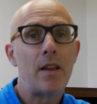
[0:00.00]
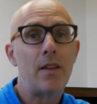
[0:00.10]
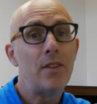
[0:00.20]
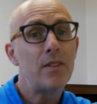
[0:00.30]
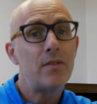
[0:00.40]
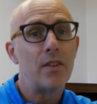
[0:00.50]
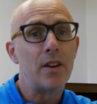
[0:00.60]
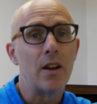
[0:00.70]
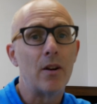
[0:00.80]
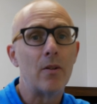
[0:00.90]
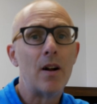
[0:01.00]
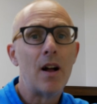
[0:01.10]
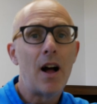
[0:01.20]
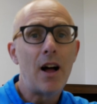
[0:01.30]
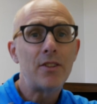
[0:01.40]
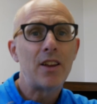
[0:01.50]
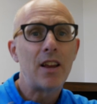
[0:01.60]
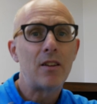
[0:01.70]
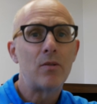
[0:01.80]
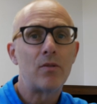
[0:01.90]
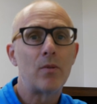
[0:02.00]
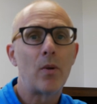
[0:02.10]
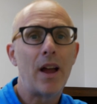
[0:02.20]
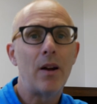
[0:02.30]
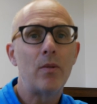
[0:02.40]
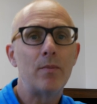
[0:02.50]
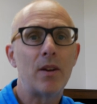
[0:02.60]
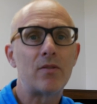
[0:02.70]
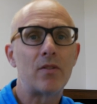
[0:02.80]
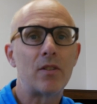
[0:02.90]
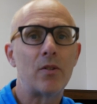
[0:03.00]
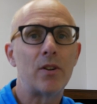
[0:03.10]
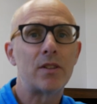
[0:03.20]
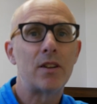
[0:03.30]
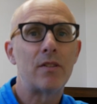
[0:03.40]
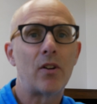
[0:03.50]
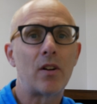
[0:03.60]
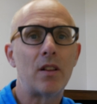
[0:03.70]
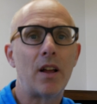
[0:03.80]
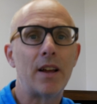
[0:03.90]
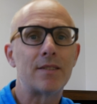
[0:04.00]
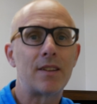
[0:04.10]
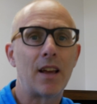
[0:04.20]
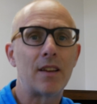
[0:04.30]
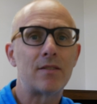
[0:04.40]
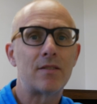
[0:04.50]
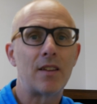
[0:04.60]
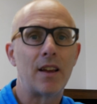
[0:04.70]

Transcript: In this video, I'll take you through how we measure the loyalty of our clients, guests,